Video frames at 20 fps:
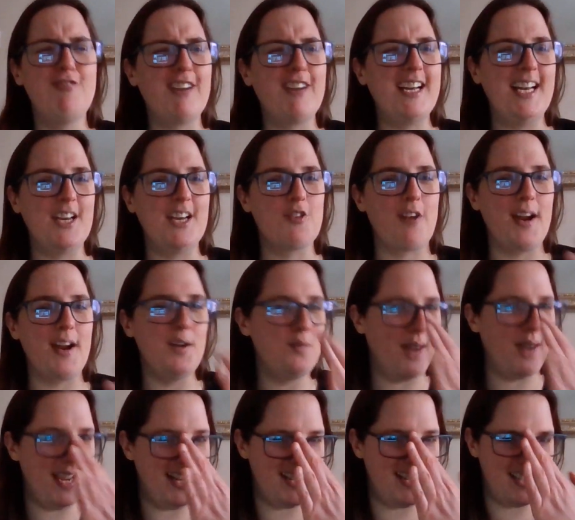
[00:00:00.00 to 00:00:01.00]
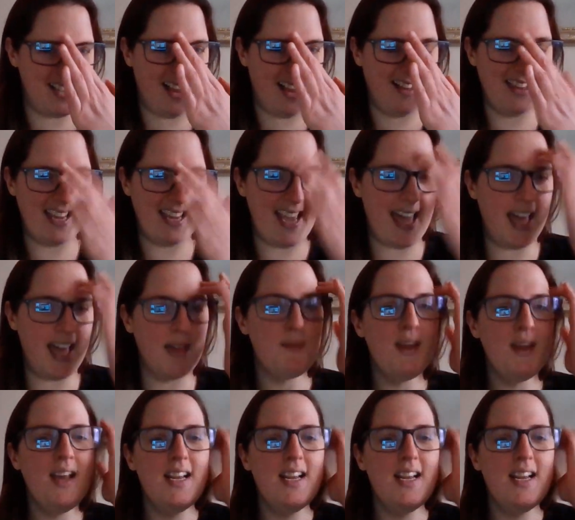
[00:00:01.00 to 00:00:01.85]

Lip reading: really great way to start the year.